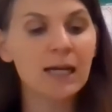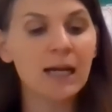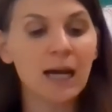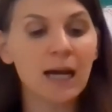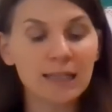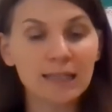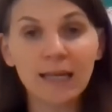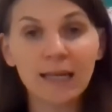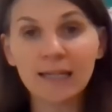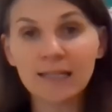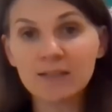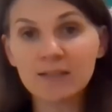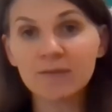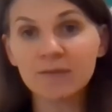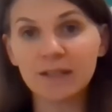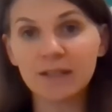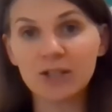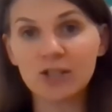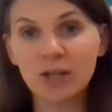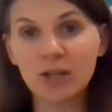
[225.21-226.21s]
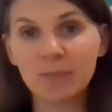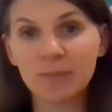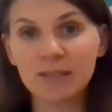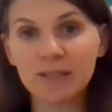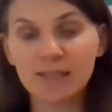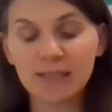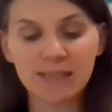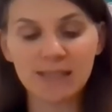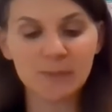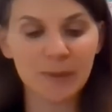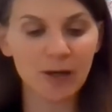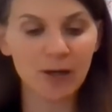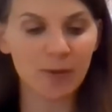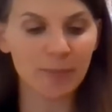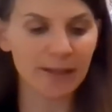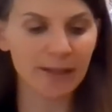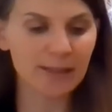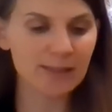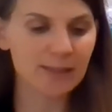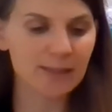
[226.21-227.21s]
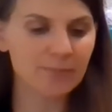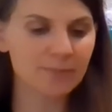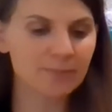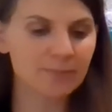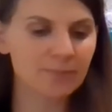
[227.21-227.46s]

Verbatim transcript: I'd like to finish up this experiment.